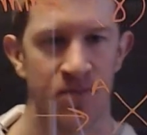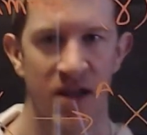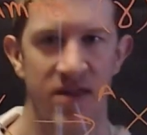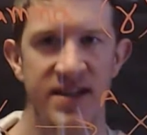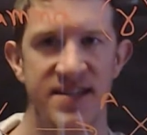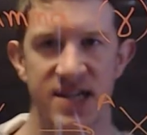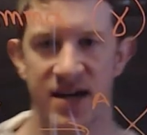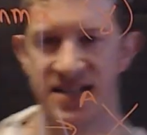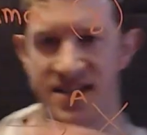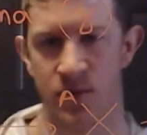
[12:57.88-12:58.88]
This
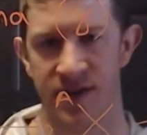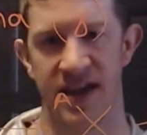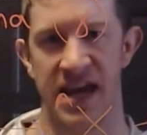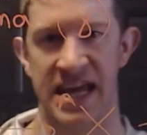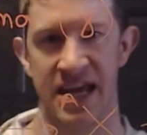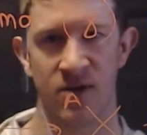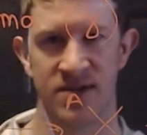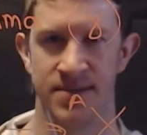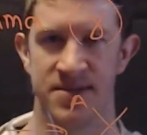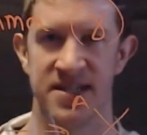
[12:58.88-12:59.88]
ties in with the E equals
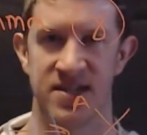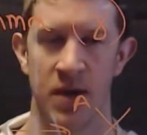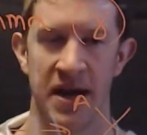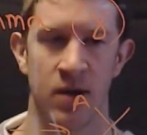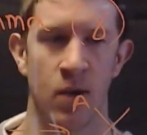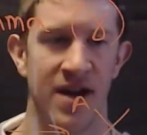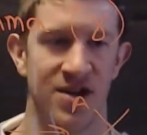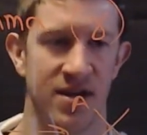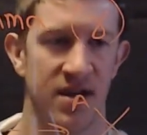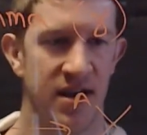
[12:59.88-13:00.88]
mc squared equation.
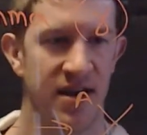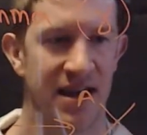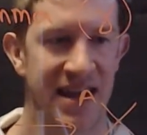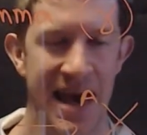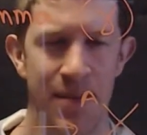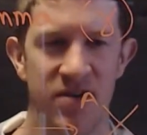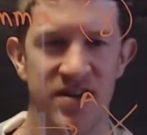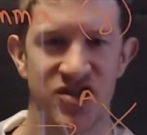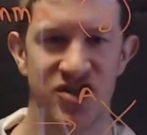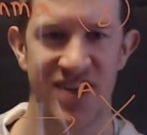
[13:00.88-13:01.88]
Gamma
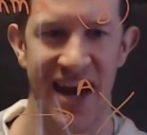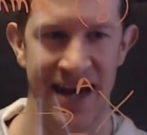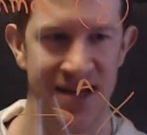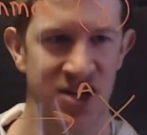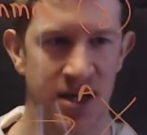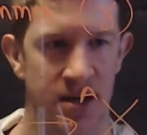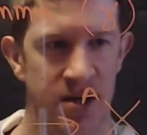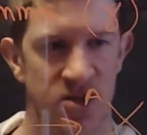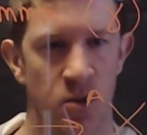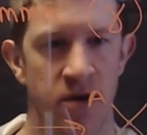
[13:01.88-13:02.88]
is just energy.
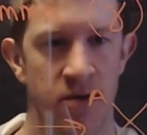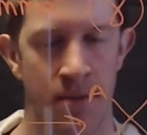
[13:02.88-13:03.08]
So we're